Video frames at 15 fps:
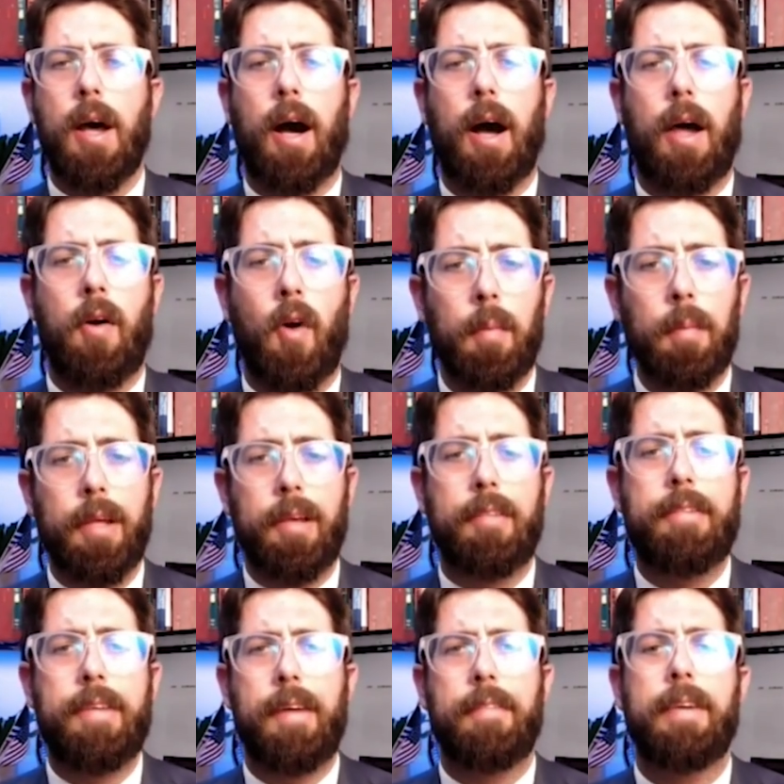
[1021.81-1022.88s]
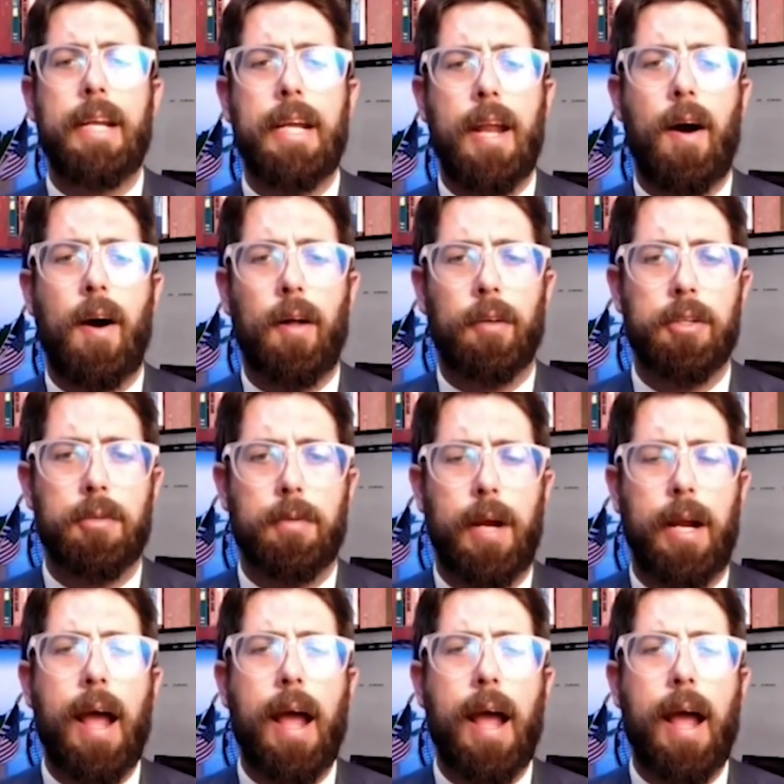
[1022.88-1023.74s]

uh, normally $70. Right